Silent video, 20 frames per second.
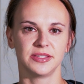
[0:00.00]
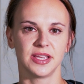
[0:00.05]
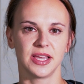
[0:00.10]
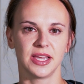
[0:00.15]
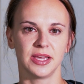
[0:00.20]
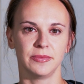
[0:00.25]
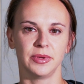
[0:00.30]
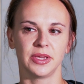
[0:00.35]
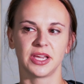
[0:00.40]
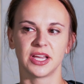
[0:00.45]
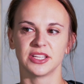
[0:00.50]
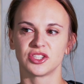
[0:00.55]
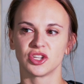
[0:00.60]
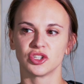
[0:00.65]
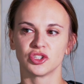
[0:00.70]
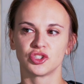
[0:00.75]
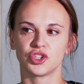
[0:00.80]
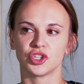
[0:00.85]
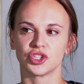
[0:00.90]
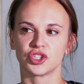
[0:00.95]
day because
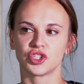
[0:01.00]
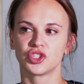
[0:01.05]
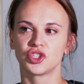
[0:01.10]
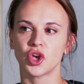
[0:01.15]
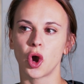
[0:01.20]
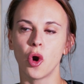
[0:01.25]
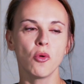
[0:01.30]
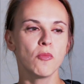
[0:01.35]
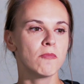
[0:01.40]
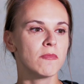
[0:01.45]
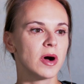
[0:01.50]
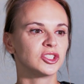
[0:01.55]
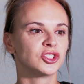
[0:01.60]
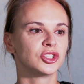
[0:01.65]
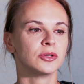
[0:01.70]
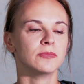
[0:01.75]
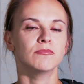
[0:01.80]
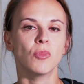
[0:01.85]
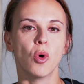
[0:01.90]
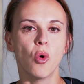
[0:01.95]
there's just so
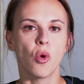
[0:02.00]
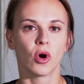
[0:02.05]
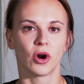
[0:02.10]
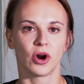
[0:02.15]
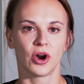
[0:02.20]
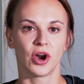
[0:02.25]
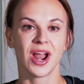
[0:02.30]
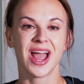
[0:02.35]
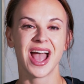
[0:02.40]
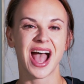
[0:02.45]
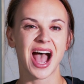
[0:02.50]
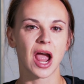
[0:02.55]
much more